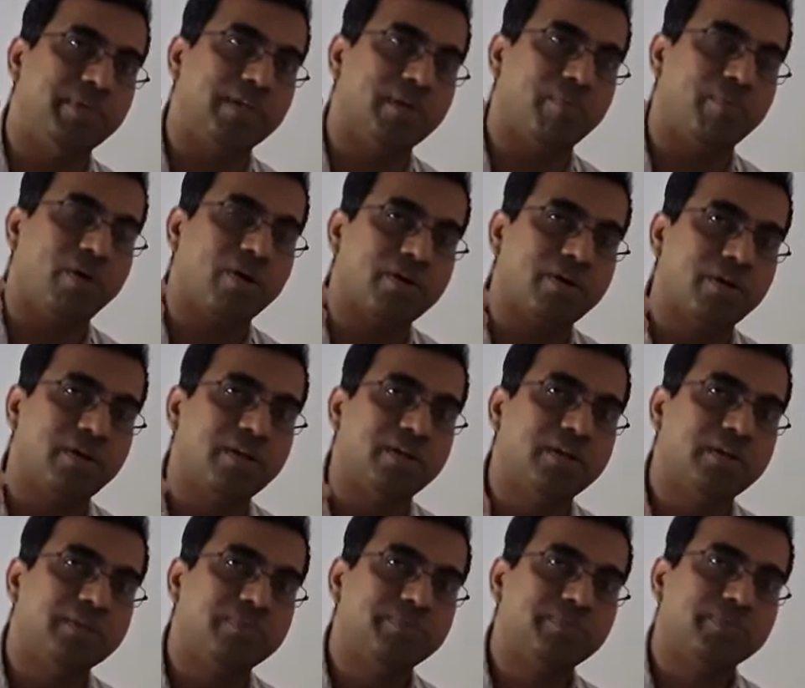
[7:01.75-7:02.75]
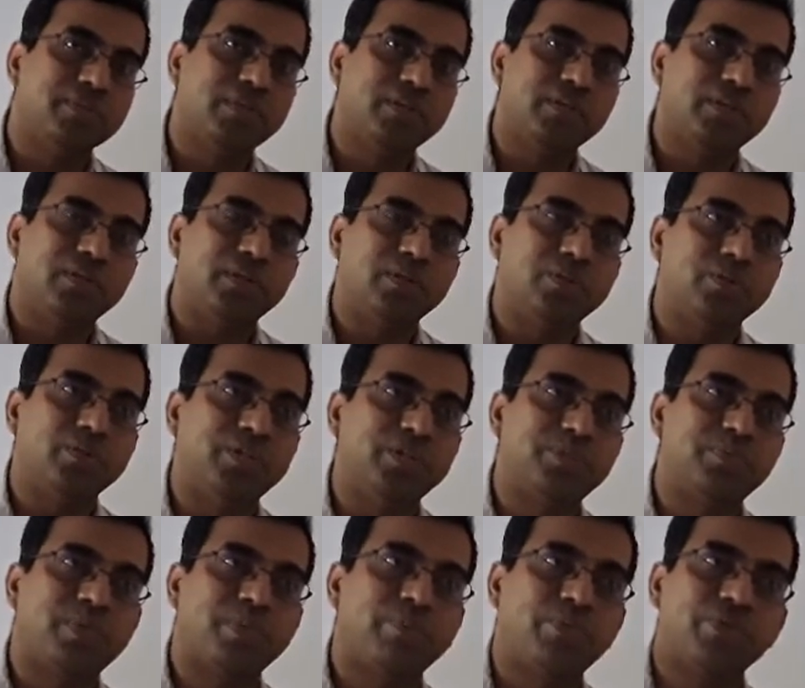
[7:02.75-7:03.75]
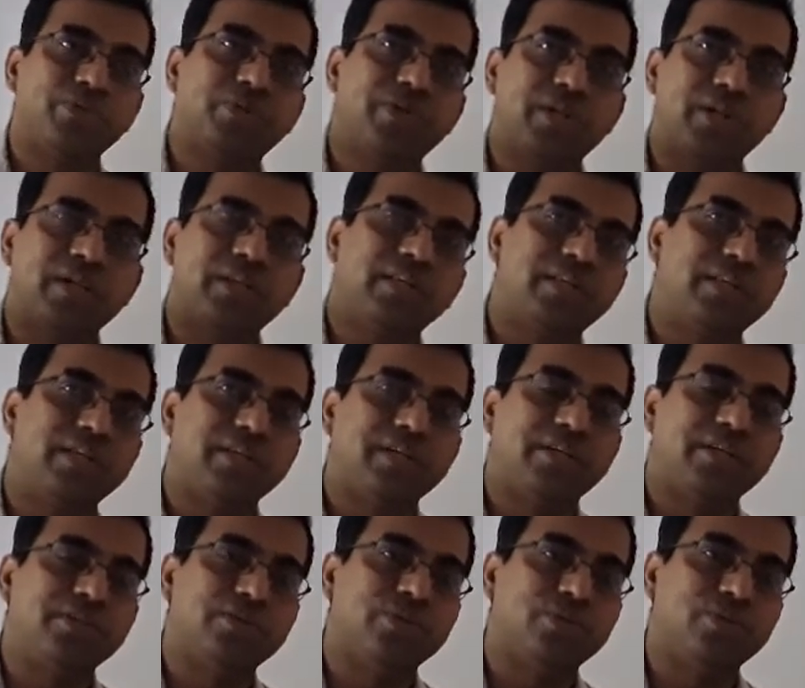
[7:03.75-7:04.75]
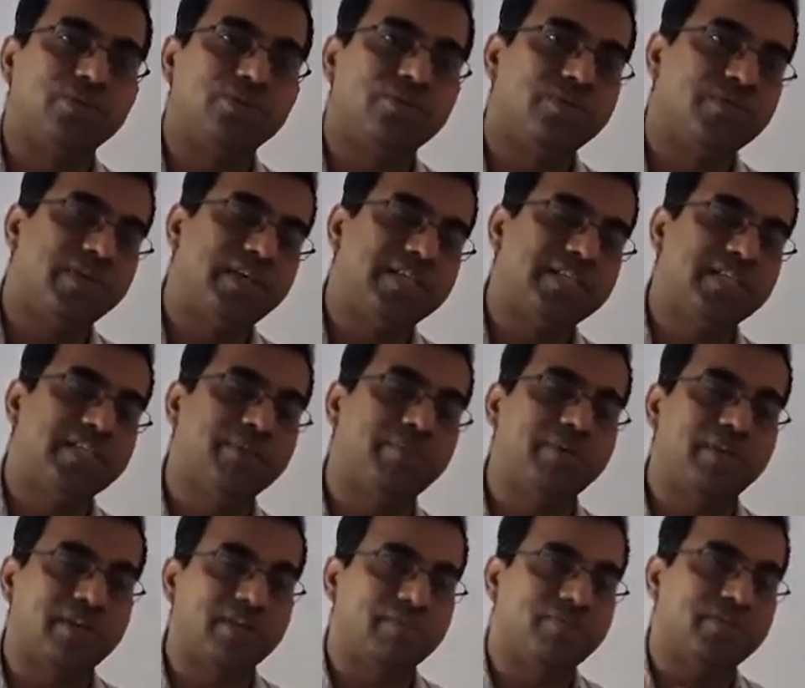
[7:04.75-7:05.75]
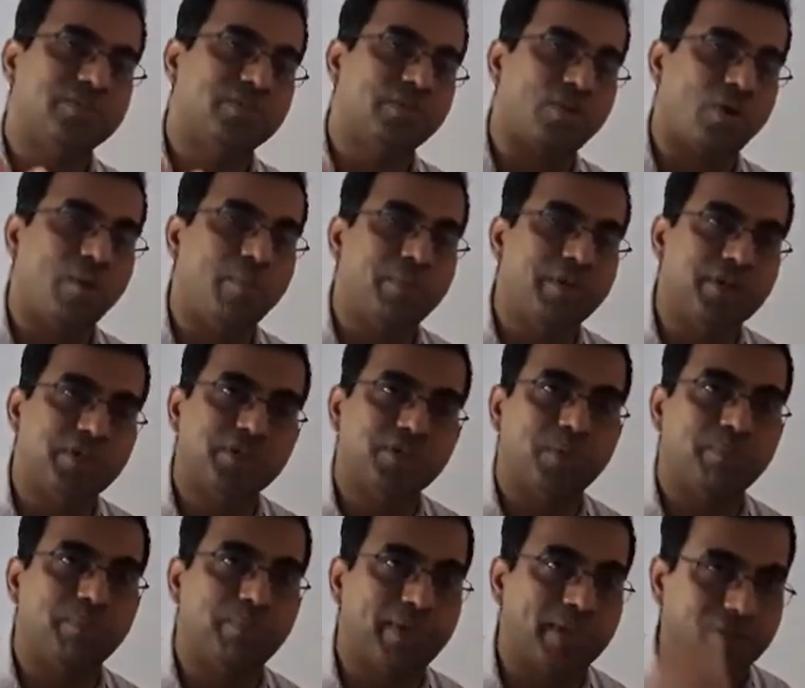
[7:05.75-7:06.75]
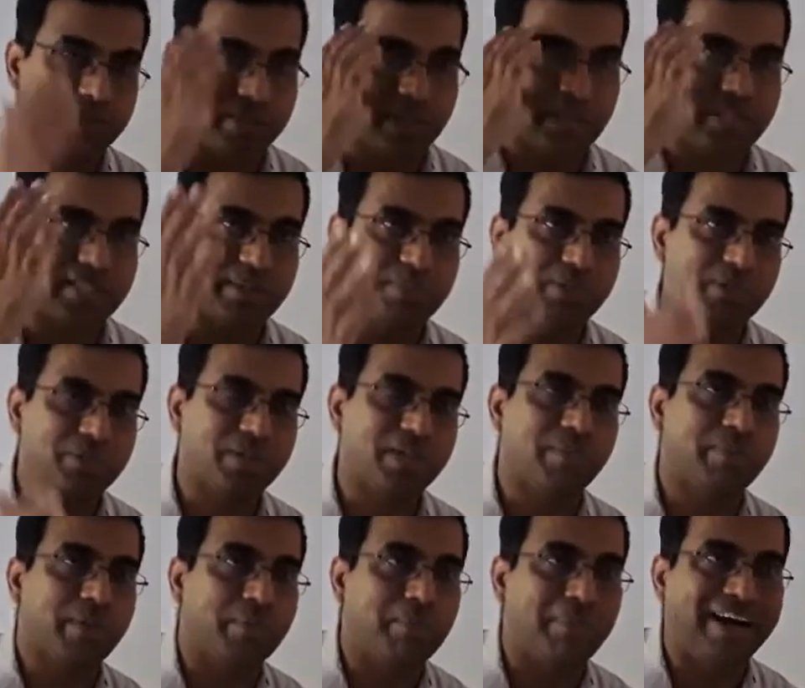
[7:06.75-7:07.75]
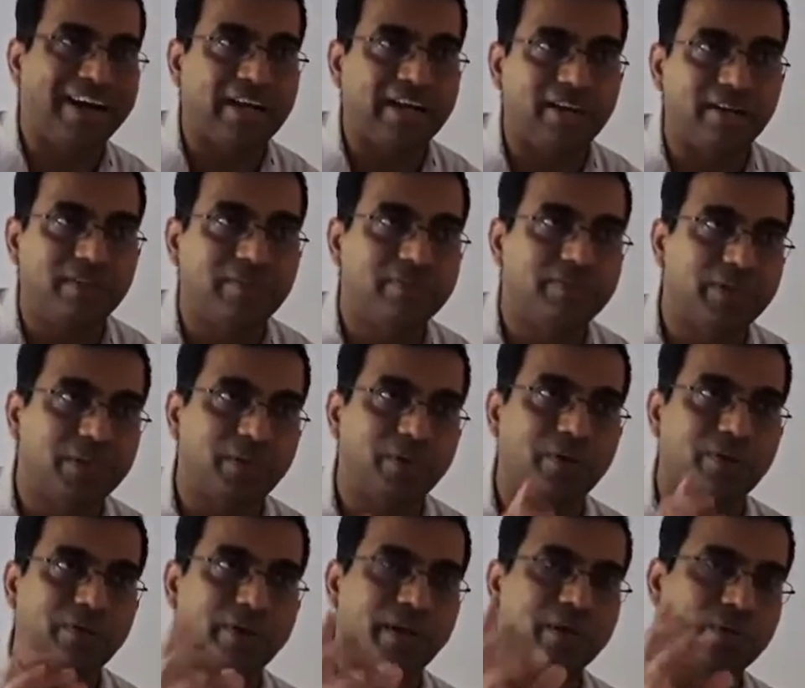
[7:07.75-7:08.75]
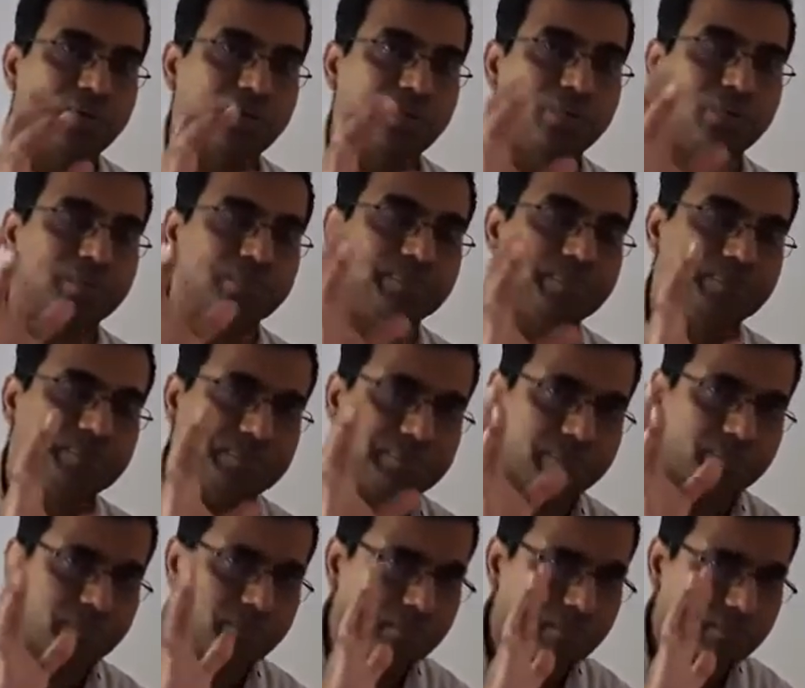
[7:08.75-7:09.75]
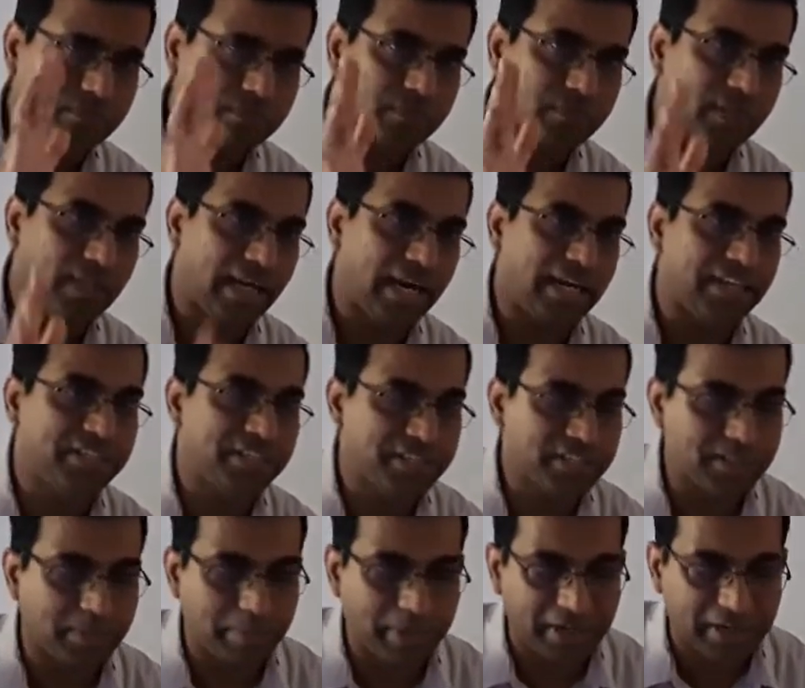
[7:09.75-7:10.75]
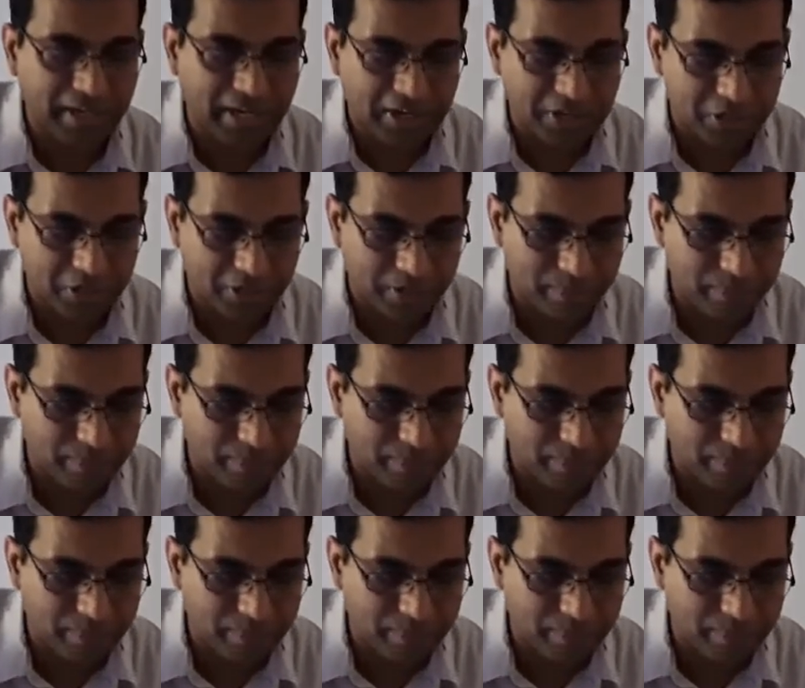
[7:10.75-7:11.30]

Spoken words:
beta blocker, you disproportionately increase the dose of the ACE inhibitor if it's a combination pill. So that's something to keep in mind when you're trying to adjust the medication.